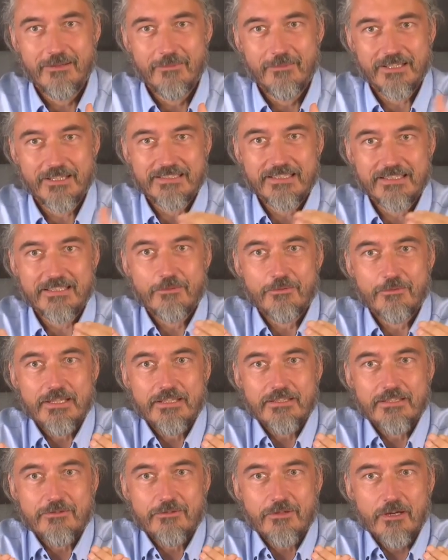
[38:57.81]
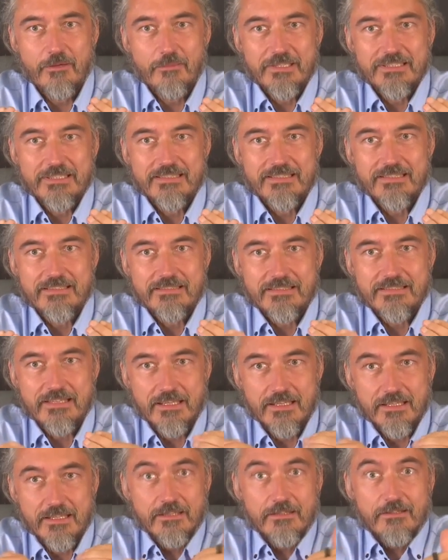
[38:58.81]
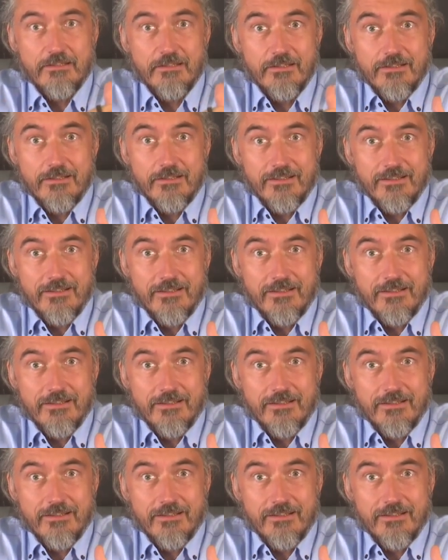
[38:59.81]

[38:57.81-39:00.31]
Because in a way, trauma says, here,